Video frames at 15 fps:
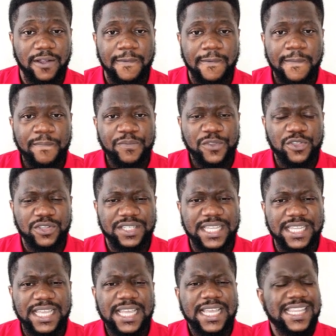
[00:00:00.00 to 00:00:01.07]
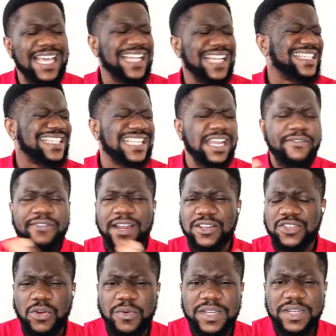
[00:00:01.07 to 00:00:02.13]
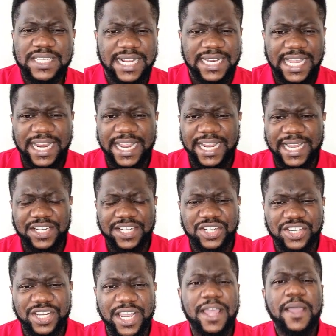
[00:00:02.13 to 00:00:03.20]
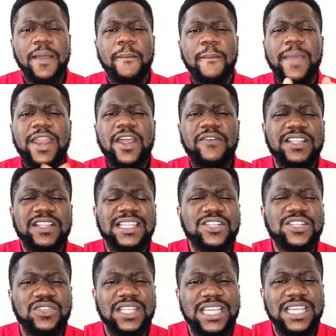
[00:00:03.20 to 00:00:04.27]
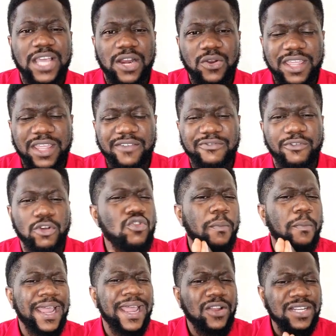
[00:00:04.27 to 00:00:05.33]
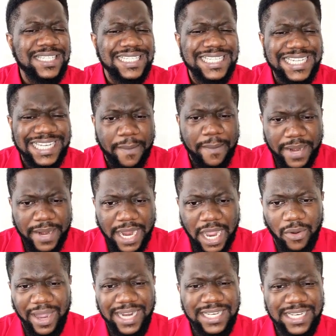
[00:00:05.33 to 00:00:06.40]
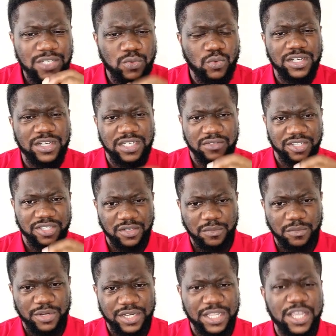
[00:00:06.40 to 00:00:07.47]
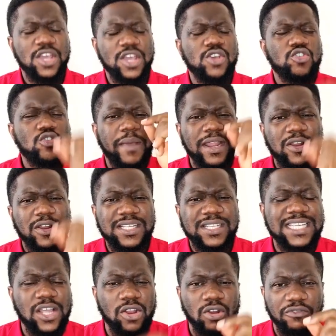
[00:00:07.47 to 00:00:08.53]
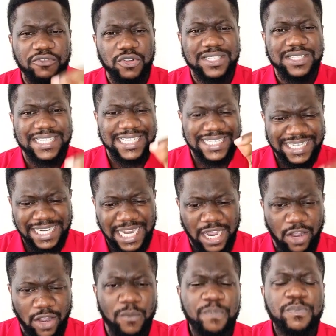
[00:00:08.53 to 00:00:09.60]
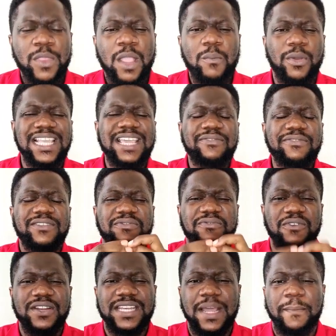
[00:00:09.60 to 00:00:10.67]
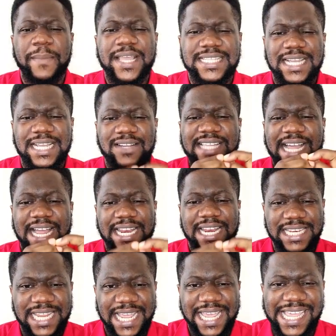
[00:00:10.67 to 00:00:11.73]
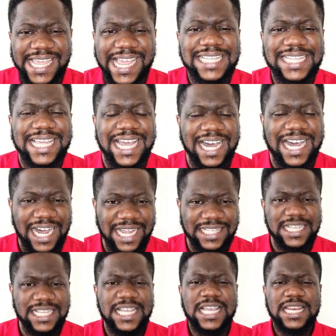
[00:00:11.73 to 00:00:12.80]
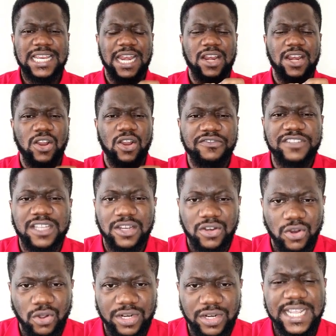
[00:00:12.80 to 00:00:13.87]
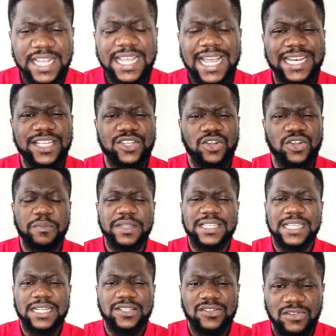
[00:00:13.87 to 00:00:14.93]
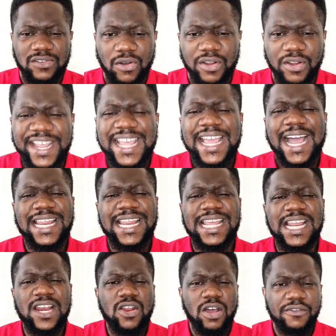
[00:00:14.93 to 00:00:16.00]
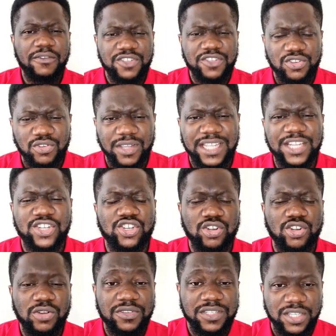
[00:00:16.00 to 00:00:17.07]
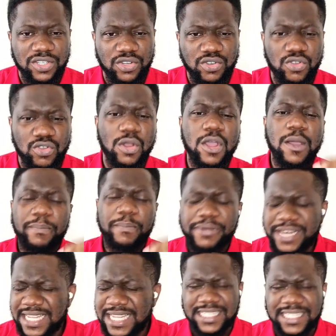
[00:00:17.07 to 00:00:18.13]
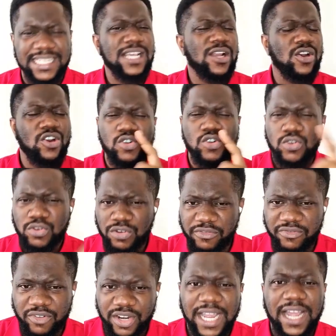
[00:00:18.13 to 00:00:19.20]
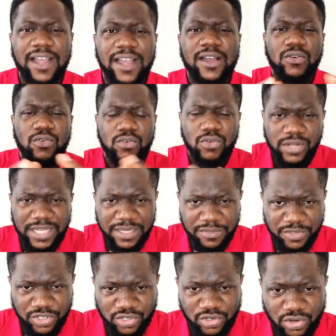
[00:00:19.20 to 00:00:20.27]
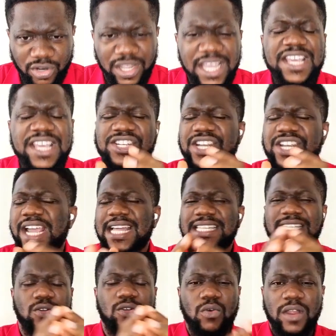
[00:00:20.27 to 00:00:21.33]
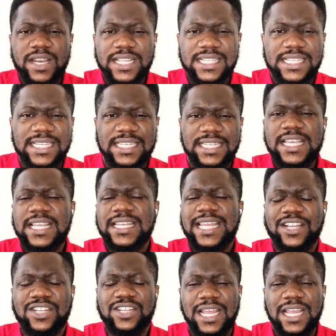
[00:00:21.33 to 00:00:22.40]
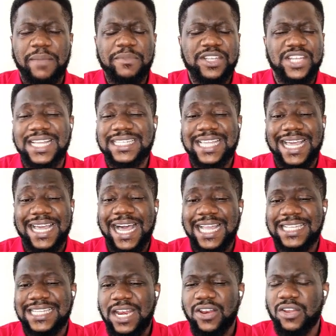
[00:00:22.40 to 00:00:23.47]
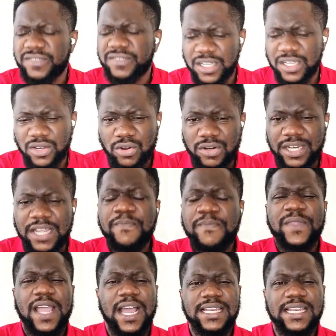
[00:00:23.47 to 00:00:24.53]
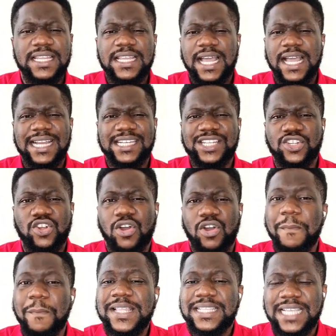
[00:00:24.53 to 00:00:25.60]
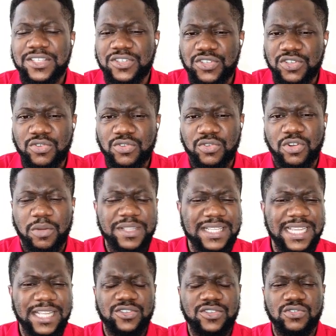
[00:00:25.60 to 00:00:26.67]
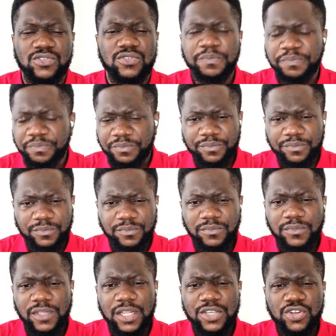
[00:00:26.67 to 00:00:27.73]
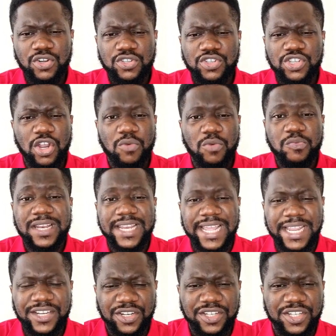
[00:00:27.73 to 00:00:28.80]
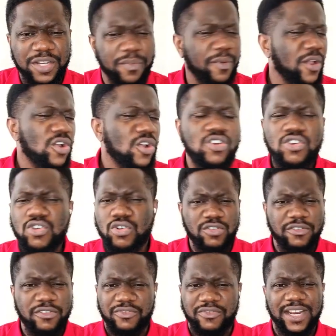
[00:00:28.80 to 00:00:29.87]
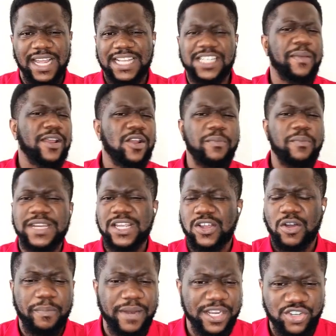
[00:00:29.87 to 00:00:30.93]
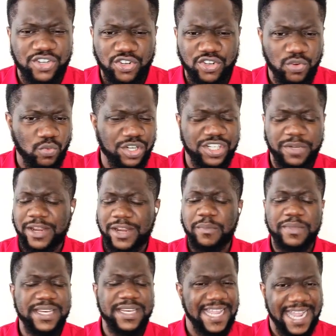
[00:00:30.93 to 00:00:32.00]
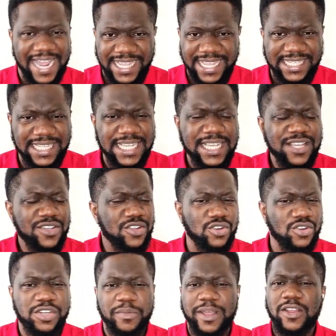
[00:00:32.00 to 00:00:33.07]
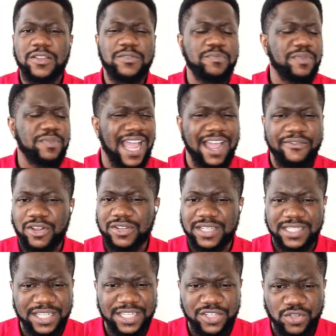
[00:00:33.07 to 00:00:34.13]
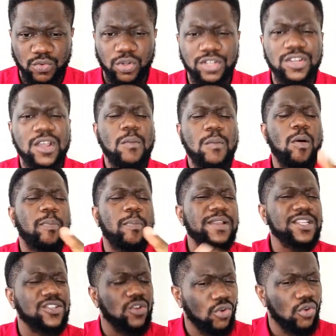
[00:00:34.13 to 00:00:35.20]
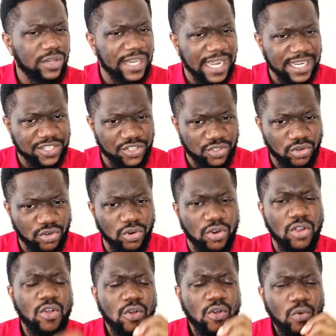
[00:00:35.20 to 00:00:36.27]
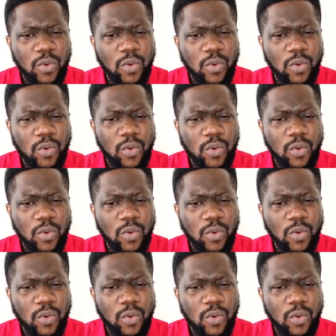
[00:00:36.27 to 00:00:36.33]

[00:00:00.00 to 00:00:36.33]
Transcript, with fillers: now. You see, there are several stories like that I can share. Many of the things you think you're looking for, you might not see them now. And this word is for somebody. You might not see all of those things now. But if the fundamentals are there, he has a heart that loves the Lord and is committed to God and he loves you. He shows it to you. Please look no further hold him strong. She has the qualities that, that I mean, she has a heart that loves the Lord and, and she's committed to you, committed to, you know, to your relationship look no further. She might not be the complexion you want. She might not be the height. You know, she might not be, have all the things you want, but please hold her strong.